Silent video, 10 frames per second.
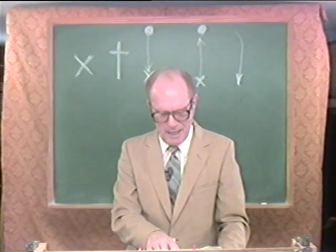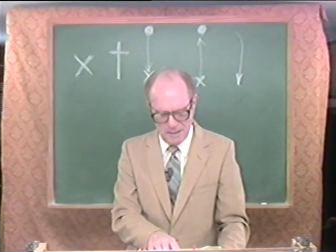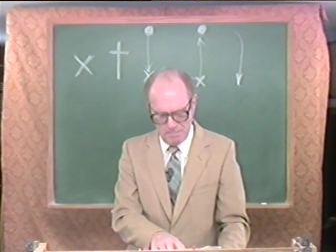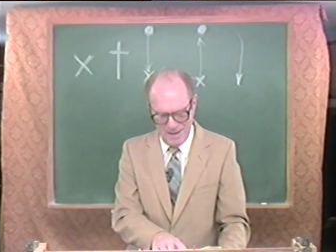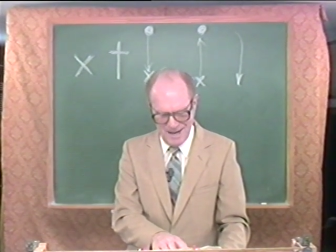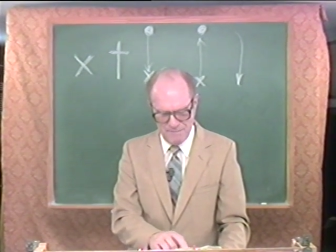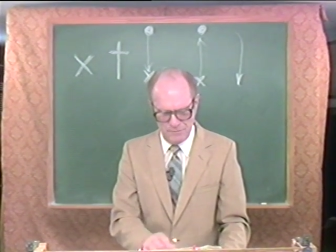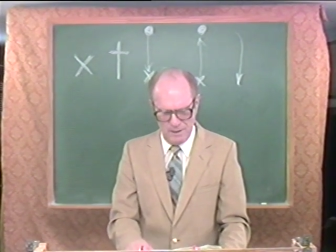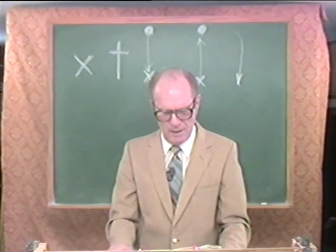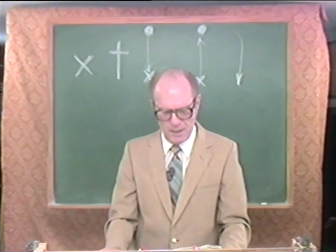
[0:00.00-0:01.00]
in my
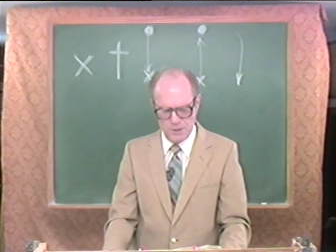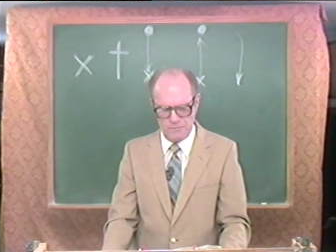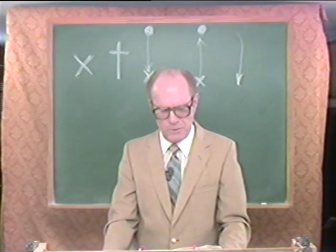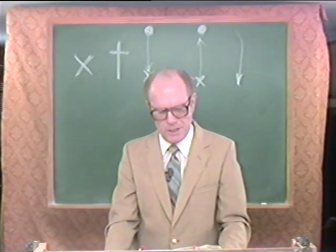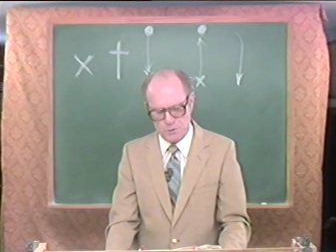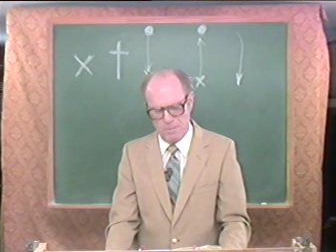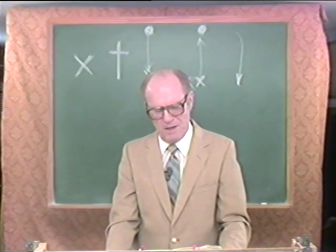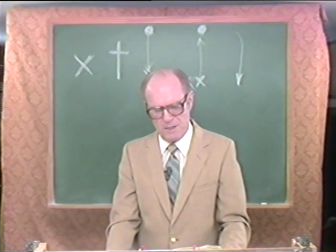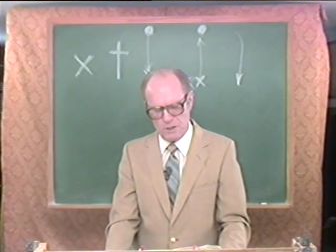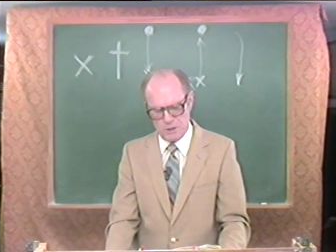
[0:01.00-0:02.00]
flesh for his
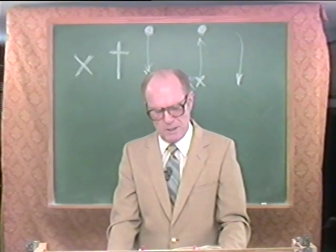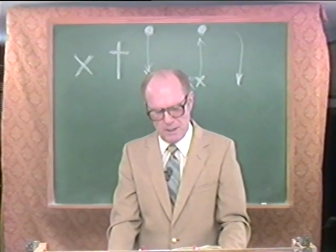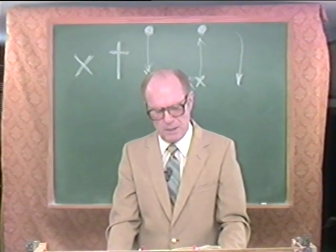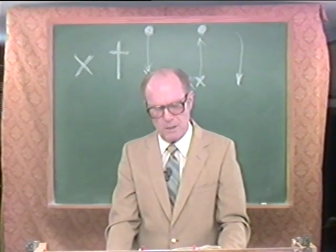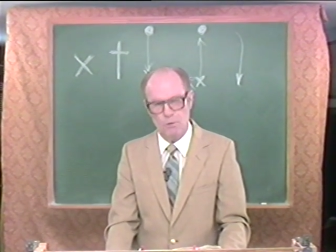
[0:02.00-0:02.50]
body's sake,